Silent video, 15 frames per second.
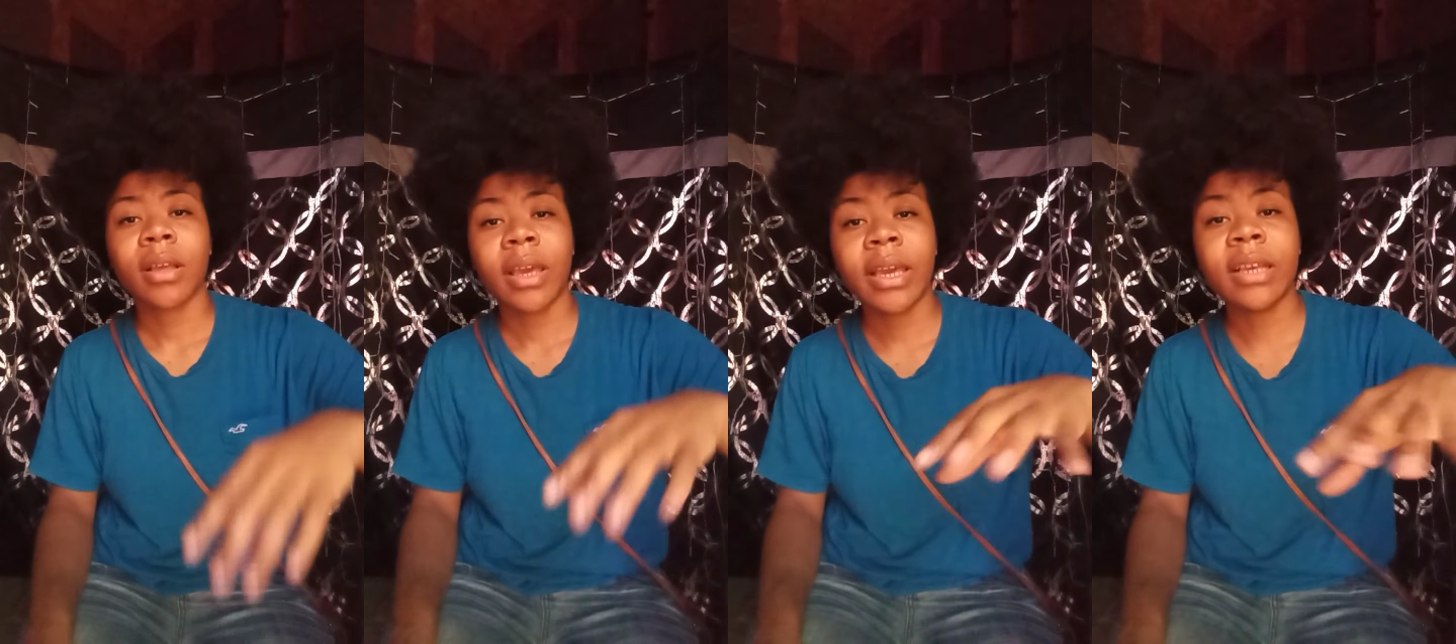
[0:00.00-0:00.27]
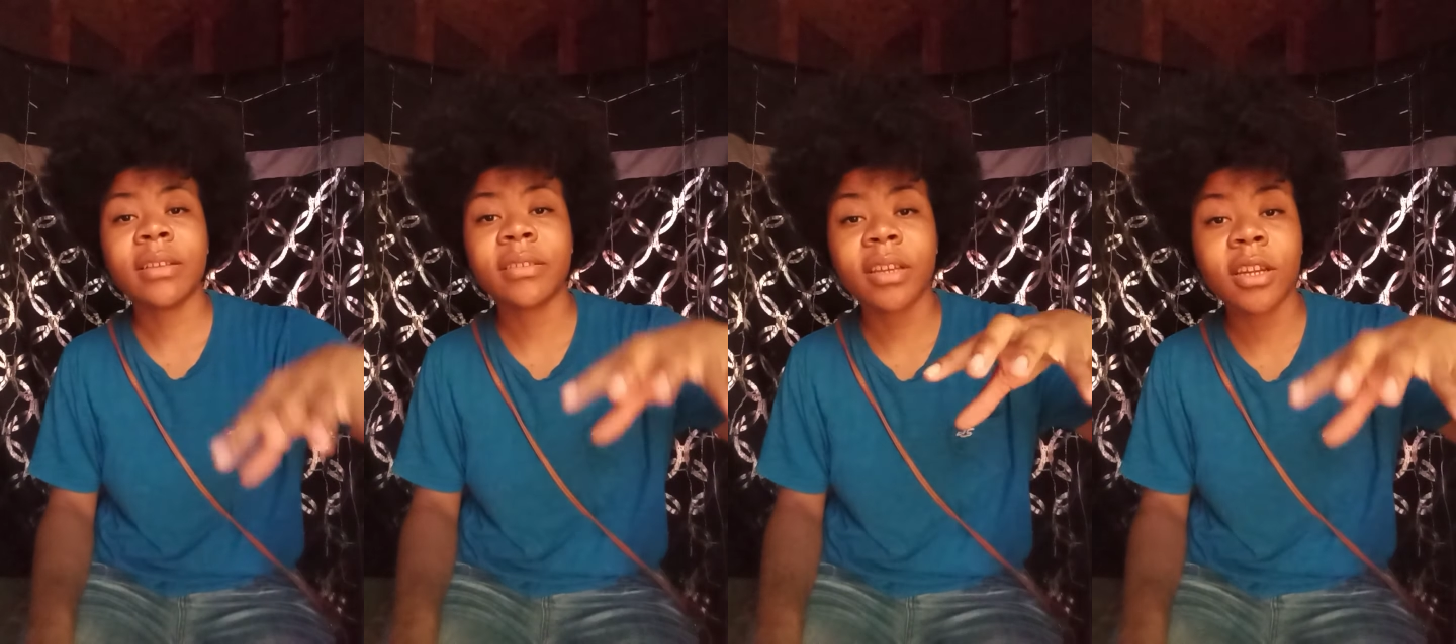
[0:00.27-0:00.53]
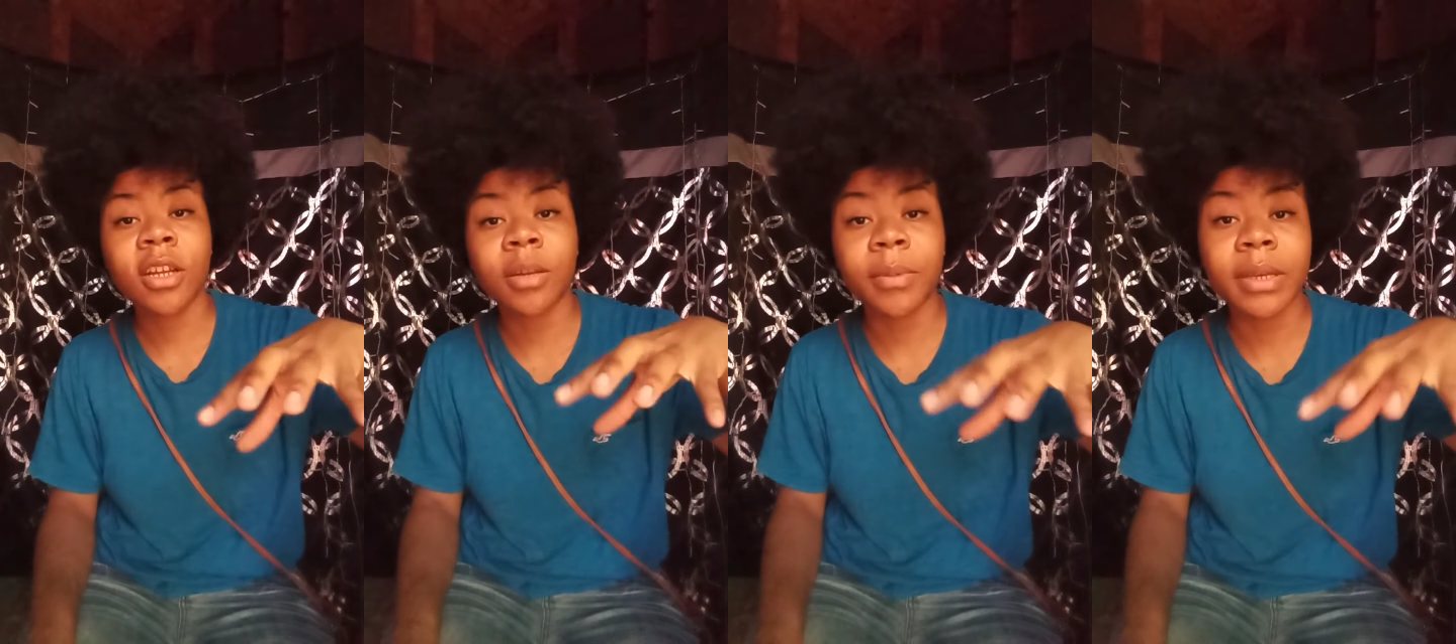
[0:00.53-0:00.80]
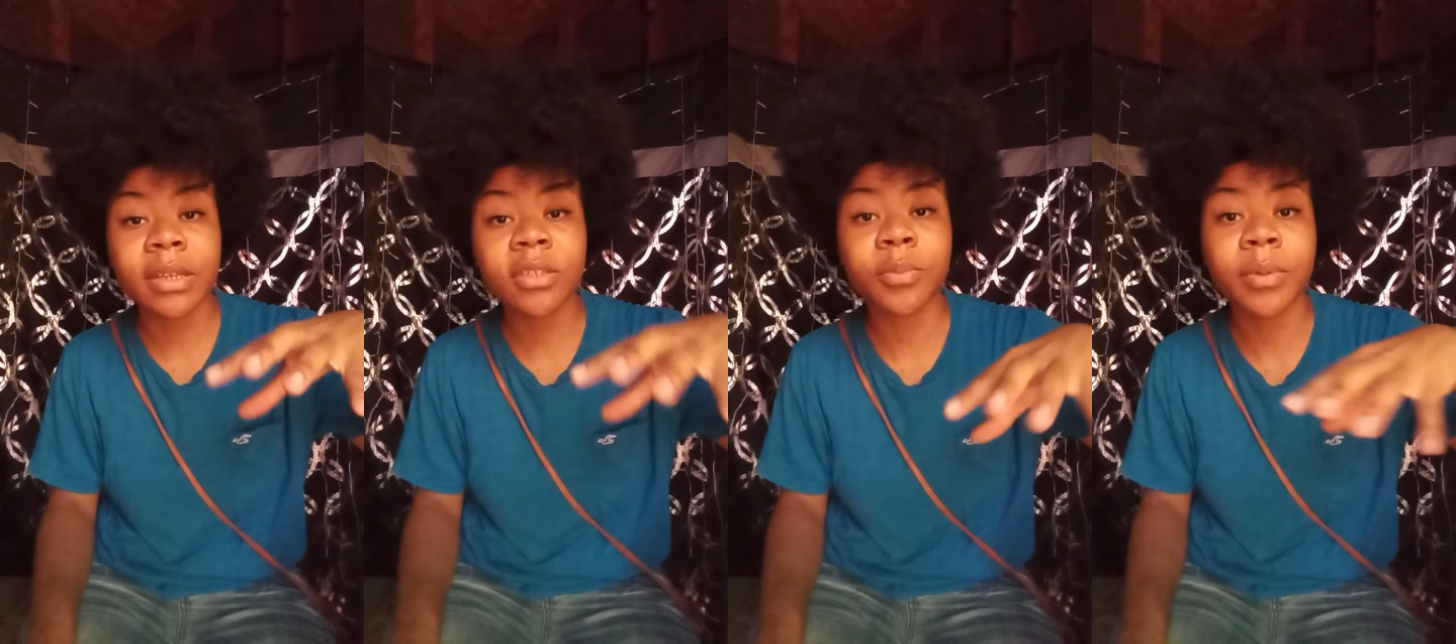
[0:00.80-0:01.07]
He set
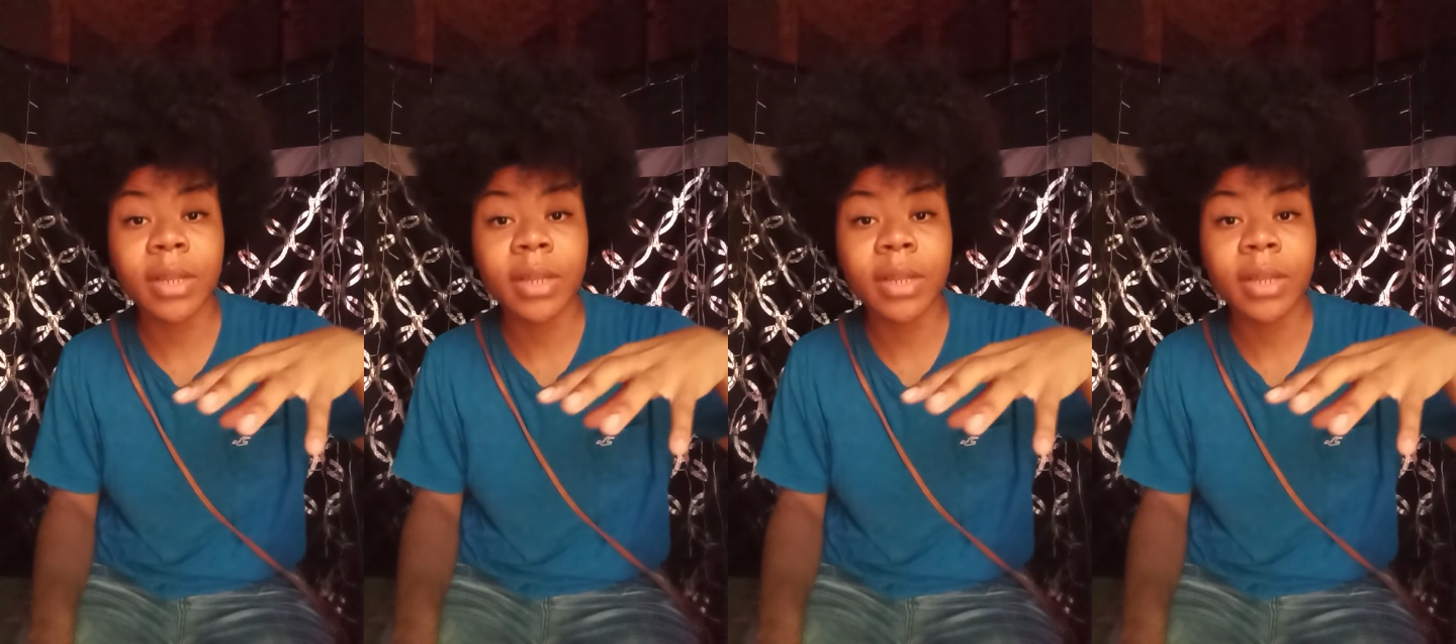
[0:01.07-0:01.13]
up his